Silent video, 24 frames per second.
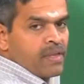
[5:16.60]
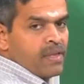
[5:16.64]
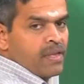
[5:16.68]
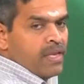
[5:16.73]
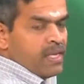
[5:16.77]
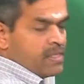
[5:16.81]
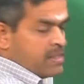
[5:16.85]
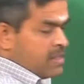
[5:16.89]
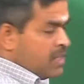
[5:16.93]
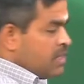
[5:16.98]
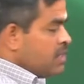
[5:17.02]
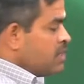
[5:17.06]

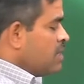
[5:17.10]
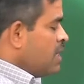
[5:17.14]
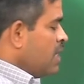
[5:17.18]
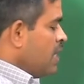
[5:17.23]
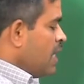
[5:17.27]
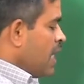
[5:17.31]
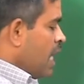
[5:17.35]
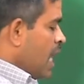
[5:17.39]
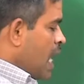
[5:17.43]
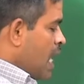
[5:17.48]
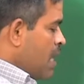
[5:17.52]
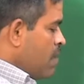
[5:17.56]

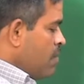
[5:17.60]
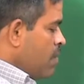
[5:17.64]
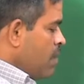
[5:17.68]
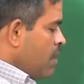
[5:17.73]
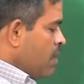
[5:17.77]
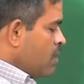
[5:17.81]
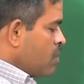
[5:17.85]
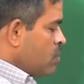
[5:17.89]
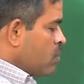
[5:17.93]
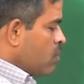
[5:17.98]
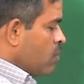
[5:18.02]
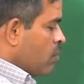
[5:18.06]
essentially
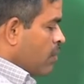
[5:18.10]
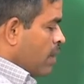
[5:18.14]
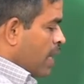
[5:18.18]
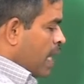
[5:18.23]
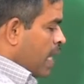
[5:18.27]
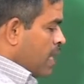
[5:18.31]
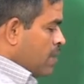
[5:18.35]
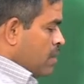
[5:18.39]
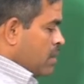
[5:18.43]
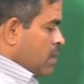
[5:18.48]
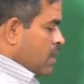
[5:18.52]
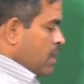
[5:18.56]
aiming to
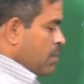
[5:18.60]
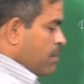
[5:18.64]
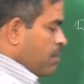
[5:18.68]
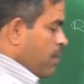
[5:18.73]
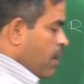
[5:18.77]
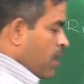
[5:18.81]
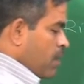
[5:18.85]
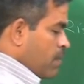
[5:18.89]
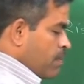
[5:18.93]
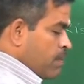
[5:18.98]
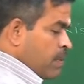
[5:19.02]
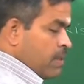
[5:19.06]
rank the
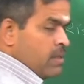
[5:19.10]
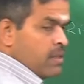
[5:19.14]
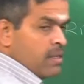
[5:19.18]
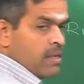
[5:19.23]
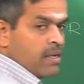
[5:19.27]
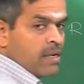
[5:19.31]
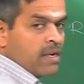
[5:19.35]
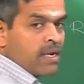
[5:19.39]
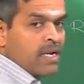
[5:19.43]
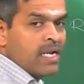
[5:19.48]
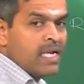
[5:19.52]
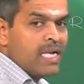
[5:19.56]
department
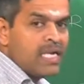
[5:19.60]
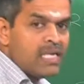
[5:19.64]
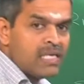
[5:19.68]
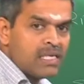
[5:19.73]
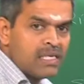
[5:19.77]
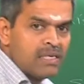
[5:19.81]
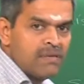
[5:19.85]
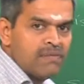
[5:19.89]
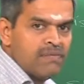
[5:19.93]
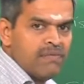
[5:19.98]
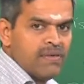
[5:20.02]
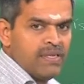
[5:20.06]

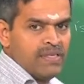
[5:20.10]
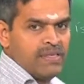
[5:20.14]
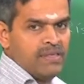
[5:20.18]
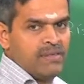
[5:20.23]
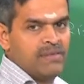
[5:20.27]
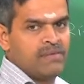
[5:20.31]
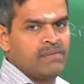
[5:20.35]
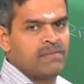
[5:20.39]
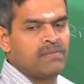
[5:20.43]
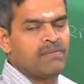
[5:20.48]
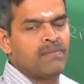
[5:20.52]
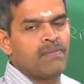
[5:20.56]
relatively,
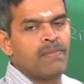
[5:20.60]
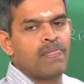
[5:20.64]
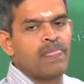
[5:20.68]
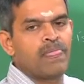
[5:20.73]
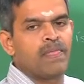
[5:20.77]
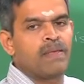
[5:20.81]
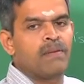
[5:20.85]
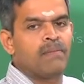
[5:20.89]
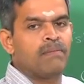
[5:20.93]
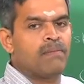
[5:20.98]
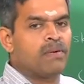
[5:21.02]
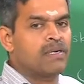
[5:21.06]

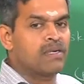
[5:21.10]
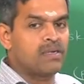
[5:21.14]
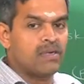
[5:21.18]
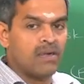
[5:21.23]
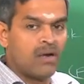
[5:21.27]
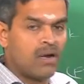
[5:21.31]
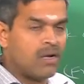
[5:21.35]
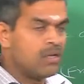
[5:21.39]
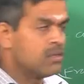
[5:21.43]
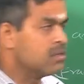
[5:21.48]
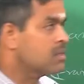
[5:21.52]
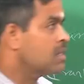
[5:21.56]
but
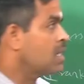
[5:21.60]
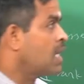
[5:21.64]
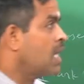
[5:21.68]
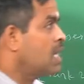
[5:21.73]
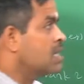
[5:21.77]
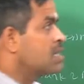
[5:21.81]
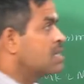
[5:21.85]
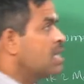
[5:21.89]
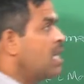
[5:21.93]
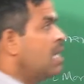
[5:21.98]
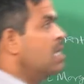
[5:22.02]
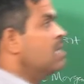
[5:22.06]
not the
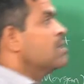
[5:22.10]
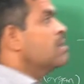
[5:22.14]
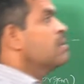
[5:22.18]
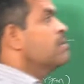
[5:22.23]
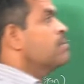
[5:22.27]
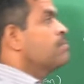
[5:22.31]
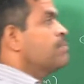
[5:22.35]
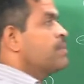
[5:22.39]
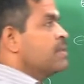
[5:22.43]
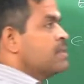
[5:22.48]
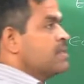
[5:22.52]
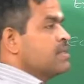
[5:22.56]
hazard
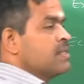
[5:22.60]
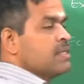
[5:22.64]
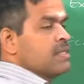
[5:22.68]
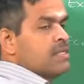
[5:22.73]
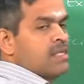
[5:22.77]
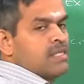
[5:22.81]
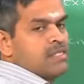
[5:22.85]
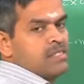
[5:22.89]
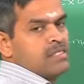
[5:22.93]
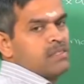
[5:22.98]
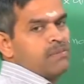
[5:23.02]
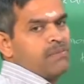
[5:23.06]
present in
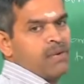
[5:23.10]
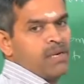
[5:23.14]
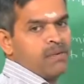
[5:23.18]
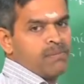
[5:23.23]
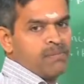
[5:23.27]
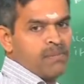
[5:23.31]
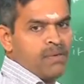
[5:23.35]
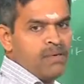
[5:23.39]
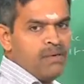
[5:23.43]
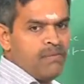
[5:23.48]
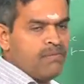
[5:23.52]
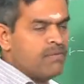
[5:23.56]
each
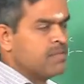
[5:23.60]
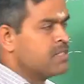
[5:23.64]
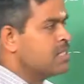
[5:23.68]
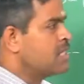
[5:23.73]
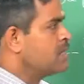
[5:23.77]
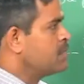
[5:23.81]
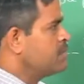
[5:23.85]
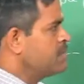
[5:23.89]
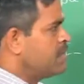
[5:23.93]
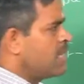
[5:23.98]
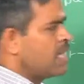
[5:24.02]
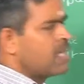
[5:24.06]
department which
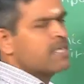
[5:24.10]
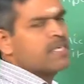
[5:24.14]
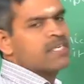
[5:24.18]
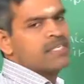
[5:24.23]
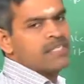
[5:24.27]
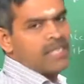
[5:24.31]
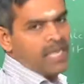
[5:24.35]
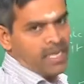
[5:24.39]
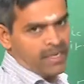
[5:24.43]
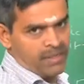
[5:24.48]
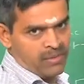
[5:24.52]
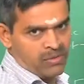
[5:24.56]
has been already
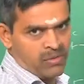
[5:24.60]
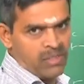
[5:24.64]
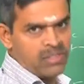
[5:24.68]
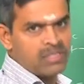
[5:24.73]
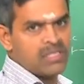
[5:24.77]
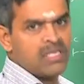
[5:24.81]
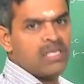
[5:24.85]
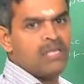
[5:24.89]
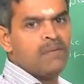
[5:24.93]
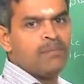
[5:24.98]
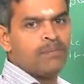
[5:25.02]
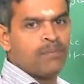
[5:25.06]
done. So, it is
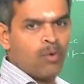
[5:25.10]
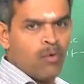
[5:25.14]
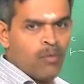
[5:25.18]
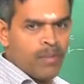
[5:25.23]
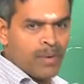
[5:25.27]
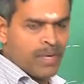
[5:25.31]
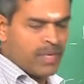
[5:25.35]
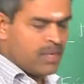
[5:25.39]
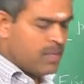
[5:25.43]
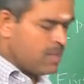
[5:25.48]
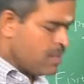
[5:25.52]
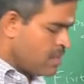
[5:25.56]
an
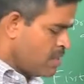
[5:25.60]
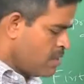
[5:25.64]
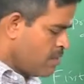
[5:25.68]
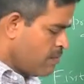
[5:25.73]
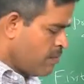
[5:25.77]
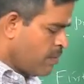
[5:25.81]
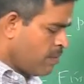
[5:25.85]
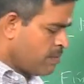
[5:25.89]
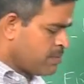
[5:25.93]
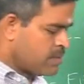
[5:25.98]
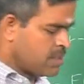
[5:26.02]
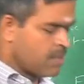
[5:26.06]
improvement
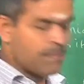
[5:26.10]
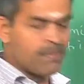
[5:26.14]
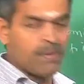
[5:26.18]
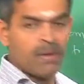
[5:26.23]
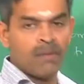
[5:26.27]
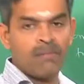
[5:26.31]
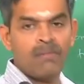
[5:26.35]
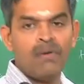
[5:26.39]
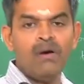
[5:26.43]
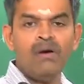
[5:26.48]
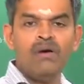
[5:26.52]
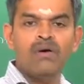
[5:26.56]
from step
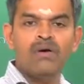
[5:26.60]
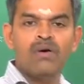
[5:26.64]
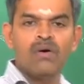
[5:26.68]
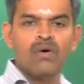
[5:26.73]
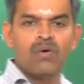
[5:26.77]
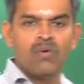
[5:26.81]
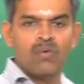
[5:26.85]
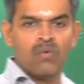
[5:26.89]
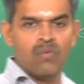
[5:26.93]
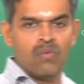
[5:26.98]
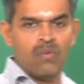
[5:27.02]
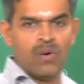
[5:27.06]
number
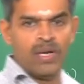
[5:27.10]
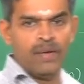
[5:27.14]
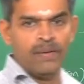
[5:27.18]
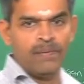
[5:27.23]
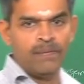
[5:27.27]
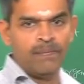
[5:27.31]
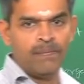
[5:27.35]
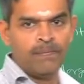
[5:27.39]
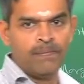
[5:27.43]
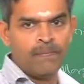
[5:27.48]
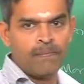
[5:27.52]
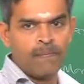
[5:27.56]
1.
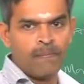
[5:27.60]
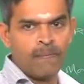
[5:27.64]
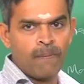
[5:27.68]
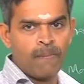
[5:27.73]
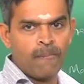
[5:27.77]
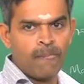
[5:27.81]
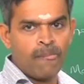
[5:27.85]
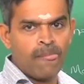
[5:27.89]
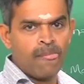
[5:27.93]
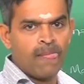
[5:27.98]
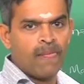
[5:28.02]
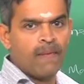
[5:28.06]

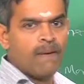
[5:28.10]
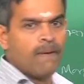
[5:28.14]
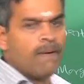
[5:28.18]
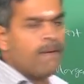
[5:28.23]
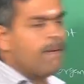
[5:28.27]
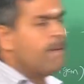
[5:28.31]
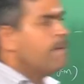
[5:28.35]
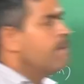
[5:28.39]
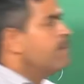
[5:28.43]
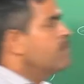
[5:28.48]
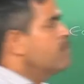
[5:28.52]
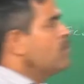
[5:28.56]

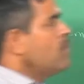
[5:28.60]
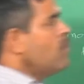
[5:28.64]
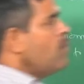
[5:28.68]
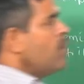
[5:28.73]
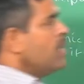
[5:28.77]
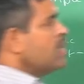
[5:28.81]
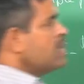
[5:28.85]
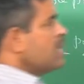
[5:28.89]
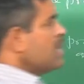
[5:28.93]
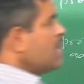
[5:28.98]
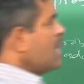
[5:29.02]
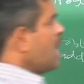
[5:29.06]
Now,
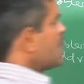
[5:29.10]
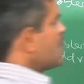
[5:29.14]
one can